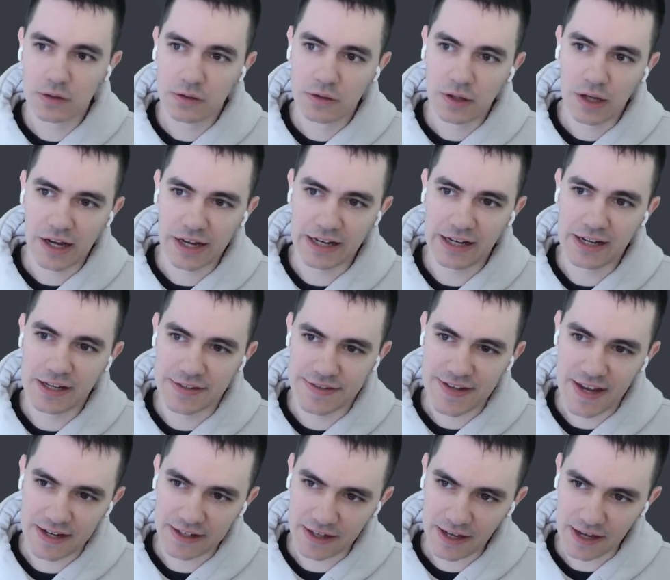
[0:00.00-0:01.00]
I'm going to hit
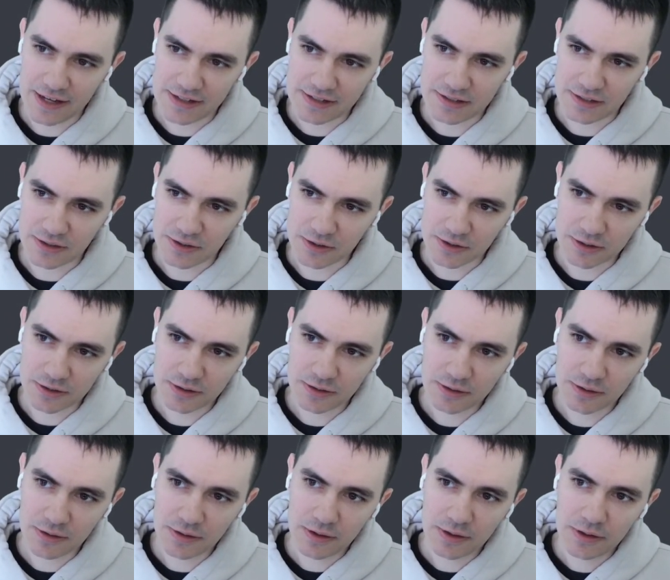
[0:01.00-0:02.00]
10K soon.
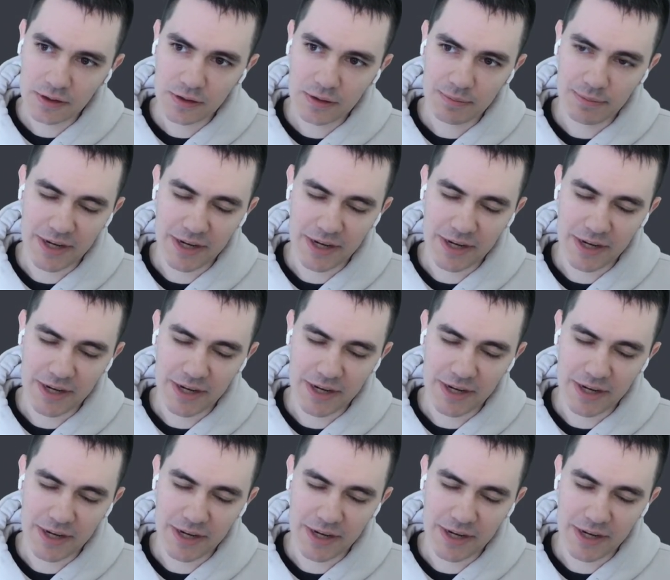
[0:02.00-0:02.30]
My